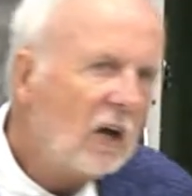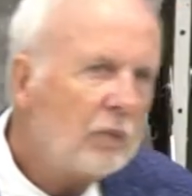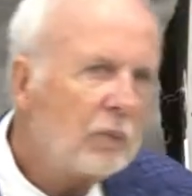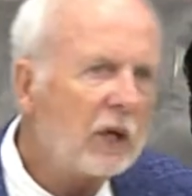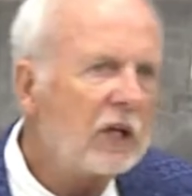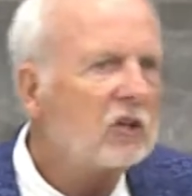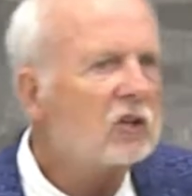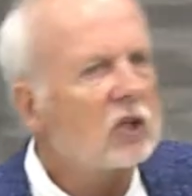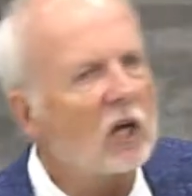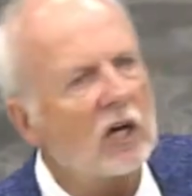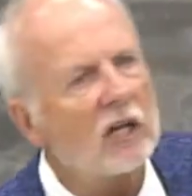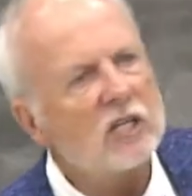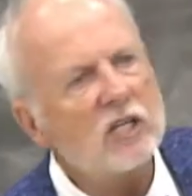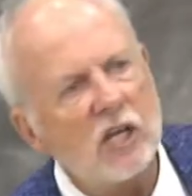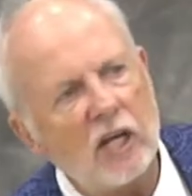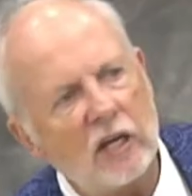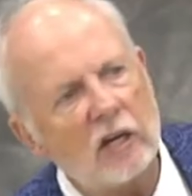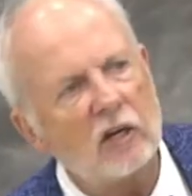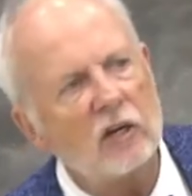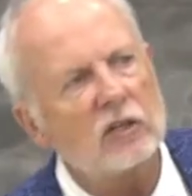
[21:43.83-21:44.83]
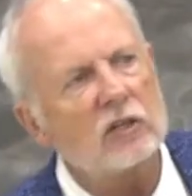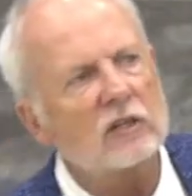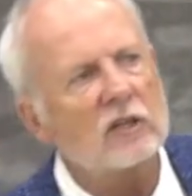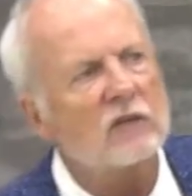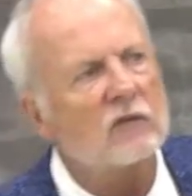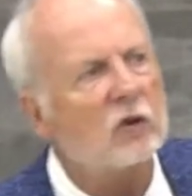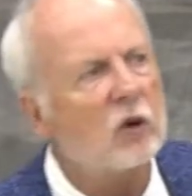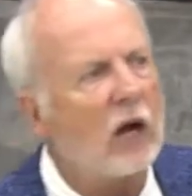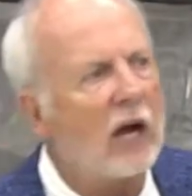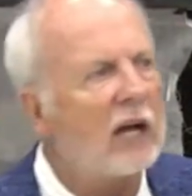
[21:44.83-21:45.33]
based on years
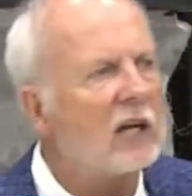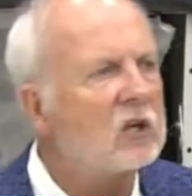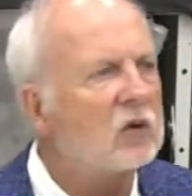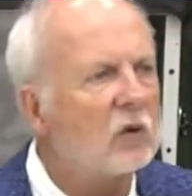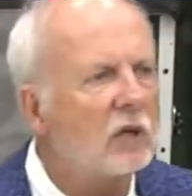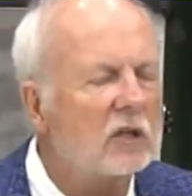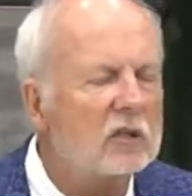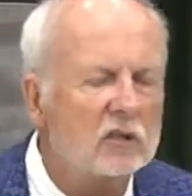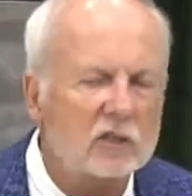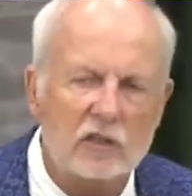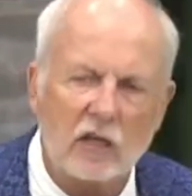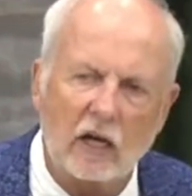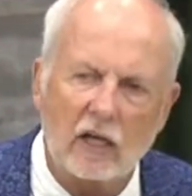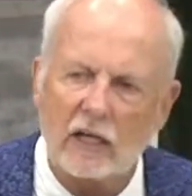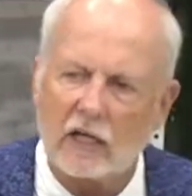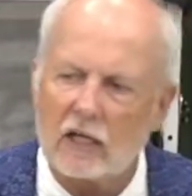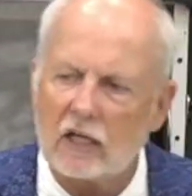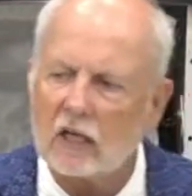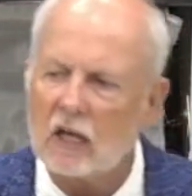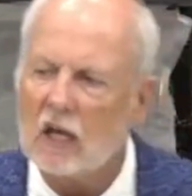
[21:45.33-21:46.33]
of graduate study